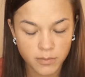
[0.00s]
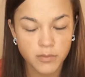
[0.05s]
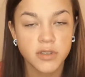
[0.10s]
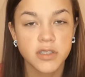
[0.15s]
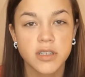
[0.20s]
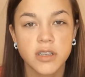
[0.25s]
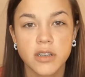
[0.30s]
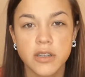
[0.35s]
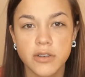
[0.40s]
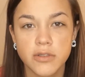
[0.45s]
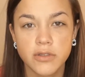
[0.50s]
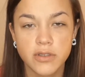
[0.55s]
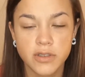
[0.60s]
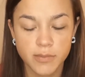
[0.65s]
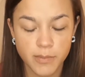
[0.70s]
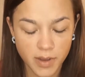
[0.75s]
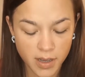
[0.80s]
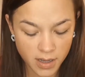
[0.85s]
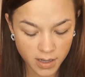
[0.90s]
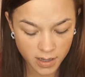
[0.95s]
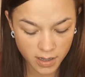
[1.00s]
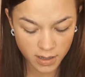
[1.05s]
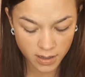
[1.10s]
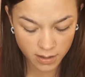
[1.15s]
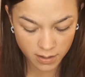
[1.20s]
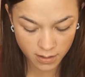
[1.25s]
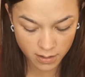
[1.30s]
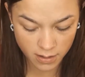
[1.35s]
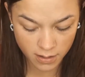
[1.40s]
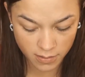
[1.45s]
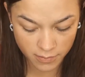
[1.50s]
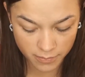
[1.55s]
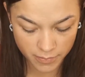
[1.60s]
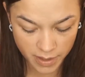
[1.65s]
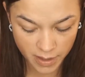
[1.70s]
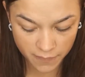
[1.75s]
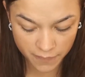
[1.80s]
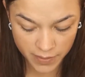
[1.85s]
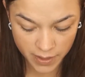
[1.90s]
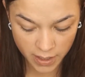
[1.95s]
I'm just going to use my
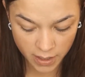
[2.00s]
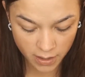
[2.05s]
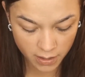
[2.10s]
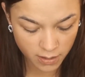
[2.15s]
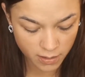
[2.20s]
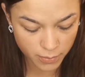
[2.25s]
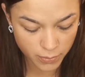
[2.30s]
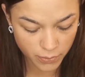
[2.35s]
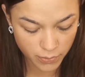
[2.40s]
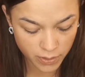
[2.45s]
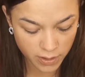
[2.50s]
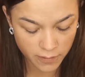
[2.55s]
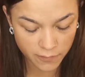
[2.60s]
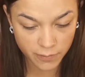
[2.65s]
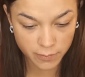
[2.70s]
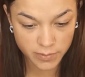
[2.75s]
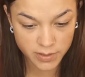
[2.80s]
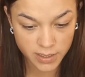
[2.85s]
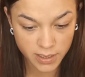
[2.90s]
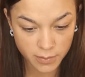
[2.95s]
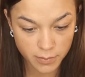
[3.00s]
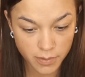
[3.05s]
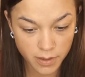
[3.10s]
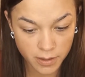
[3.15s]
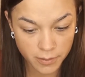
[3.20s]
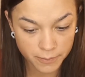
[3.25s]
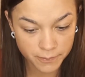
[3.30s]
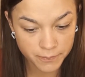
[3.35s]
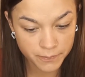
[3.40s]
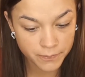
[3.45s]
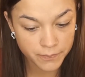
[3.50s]
F80 Kabuki from Sigma